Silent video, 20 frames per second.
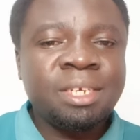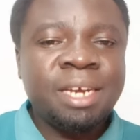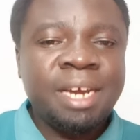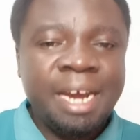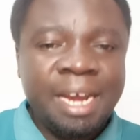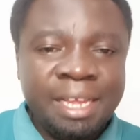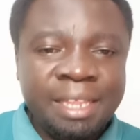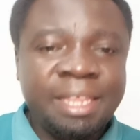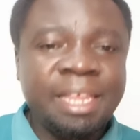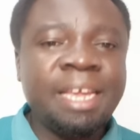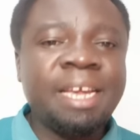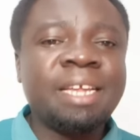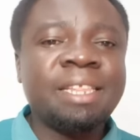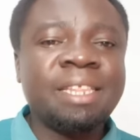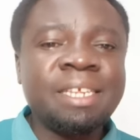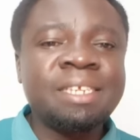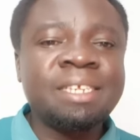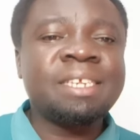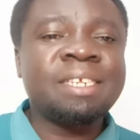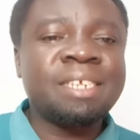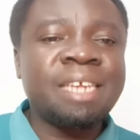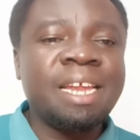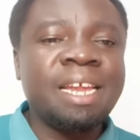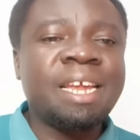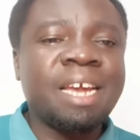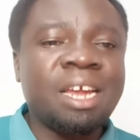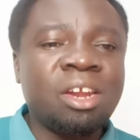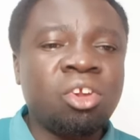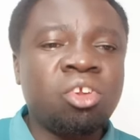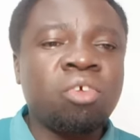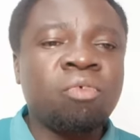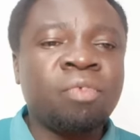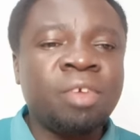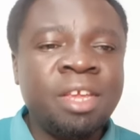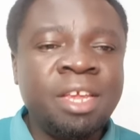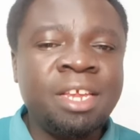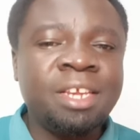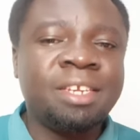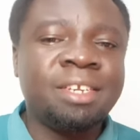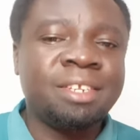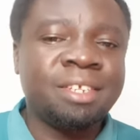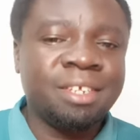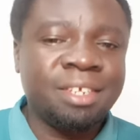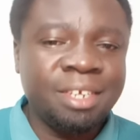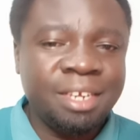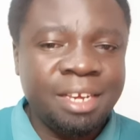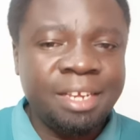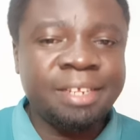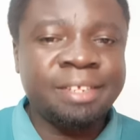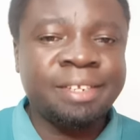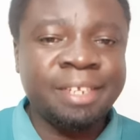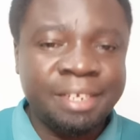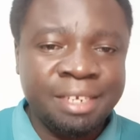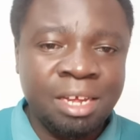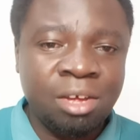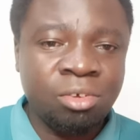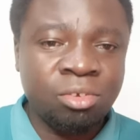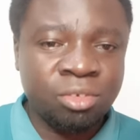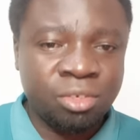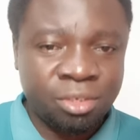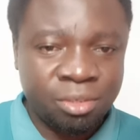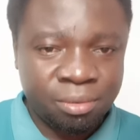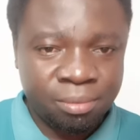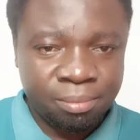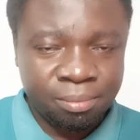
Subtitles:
I think this is sending a lot of heat in the State House.